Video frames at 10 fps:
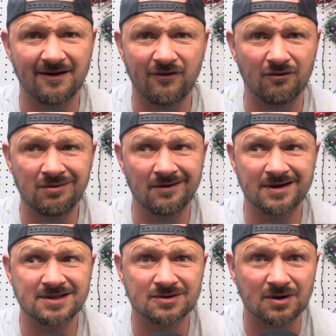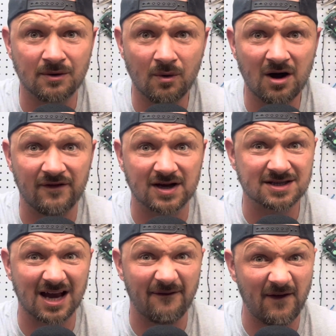I thought, well, this is going to be worth it because
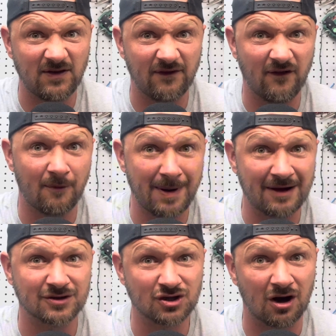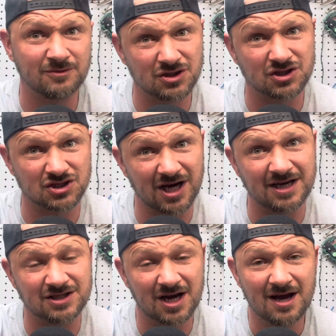I get £55 a time just to
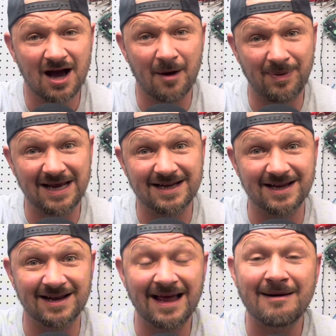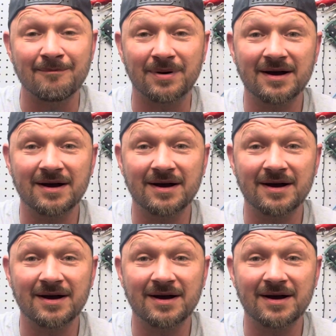change a bleeding lamp.